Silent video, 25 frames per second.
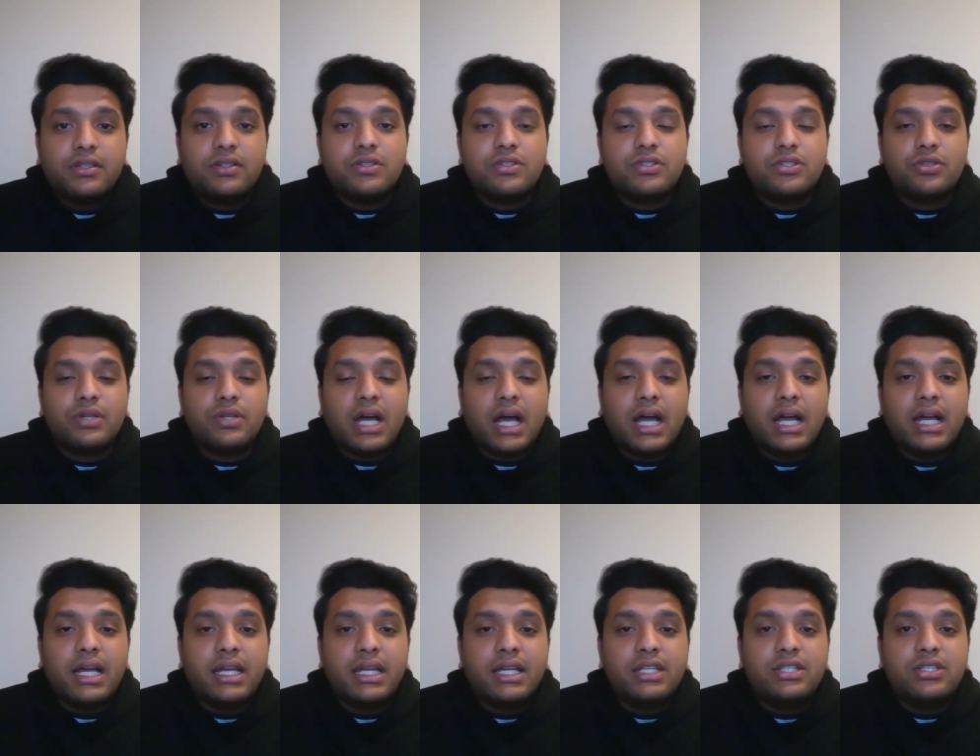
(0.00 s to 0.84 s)
should
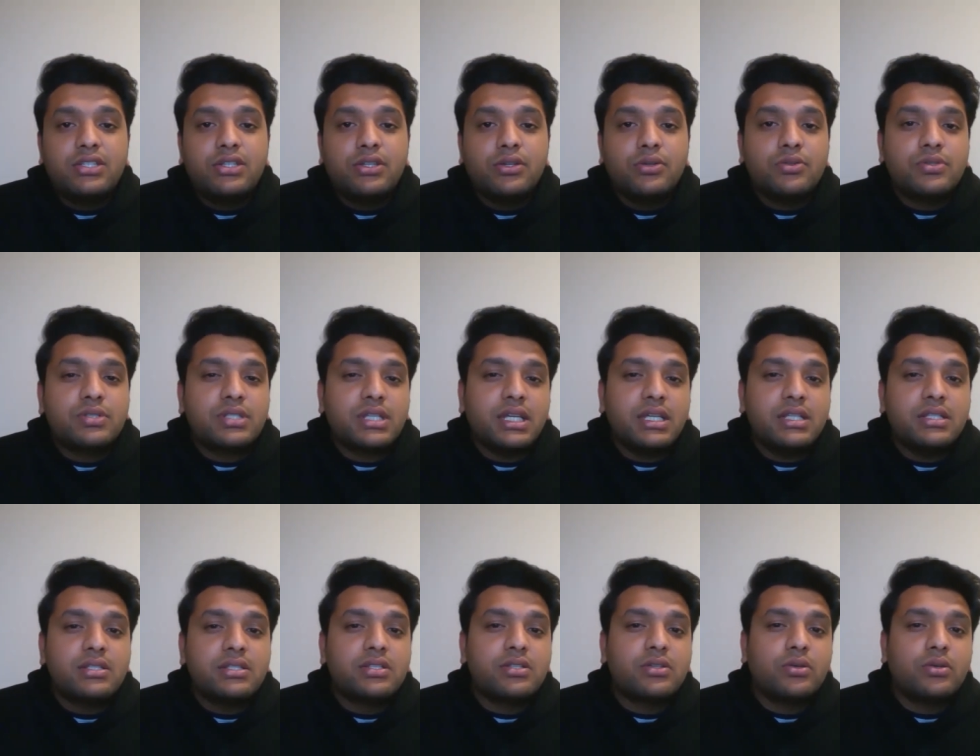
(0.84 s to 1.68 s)
I choose
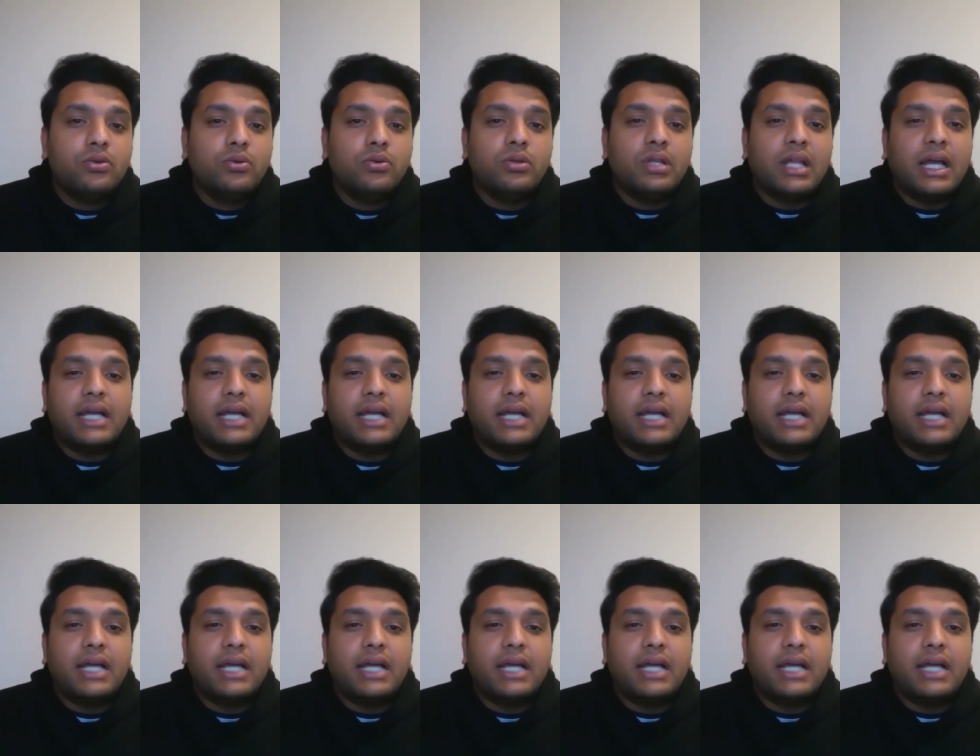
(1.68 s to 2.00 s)
in school?